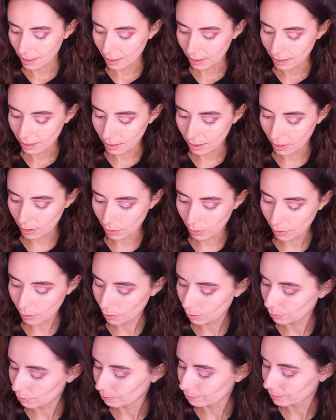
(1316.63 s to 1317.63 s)

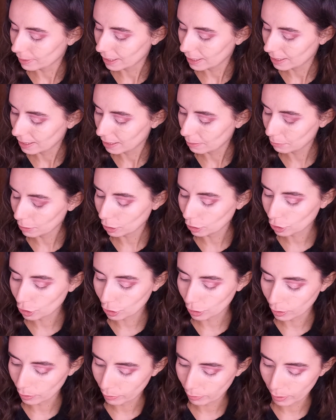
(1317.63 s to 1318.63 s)
So I'm not sure
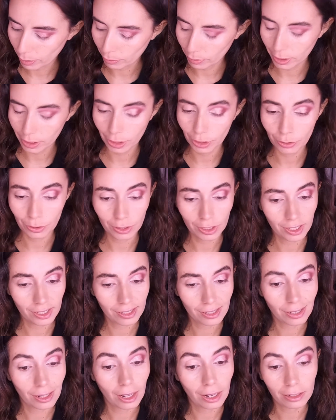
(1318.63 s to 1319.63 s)
if I want to use this
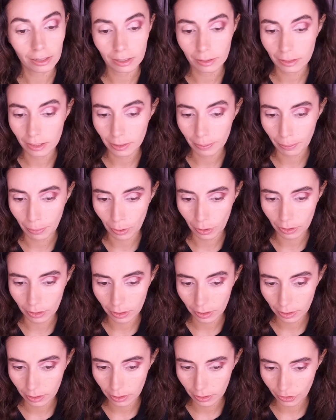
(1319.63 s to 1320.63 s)
Lani Sport
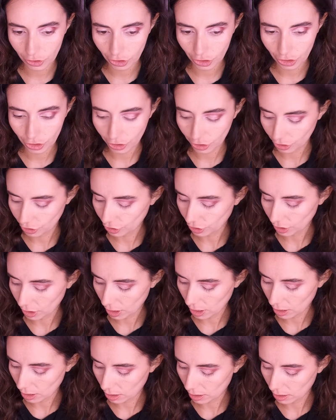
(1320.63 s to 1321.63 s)

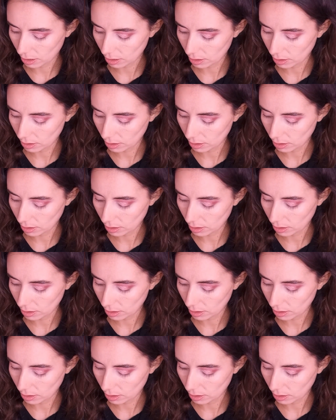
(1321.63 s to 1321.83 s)
shade.